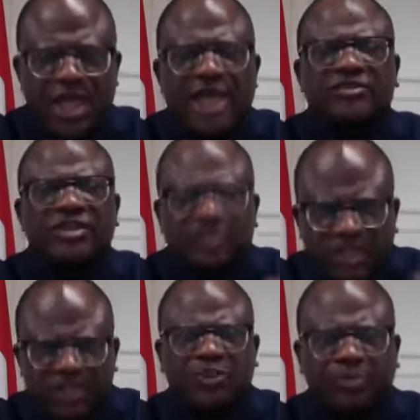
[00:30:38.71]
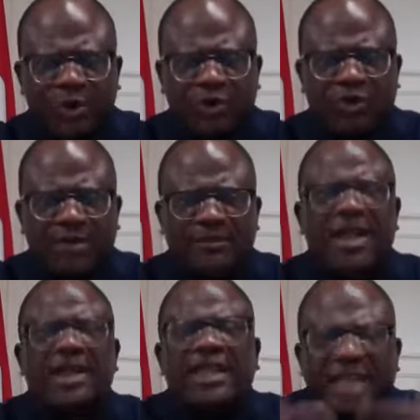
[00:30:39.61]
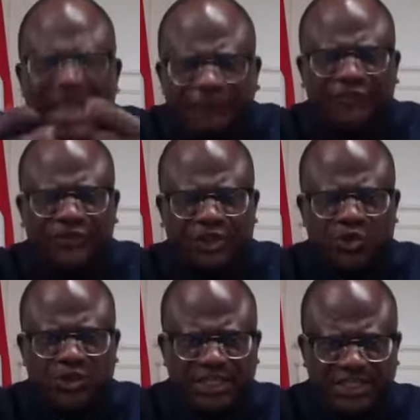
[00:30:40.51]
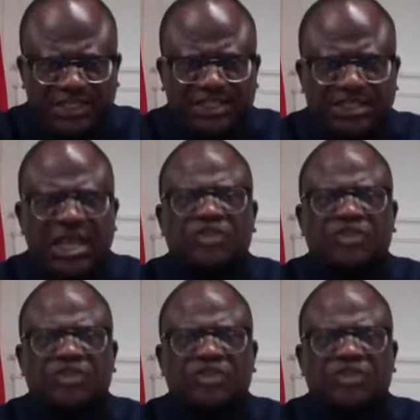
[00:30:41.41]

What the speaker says: And the TISC program gives you this,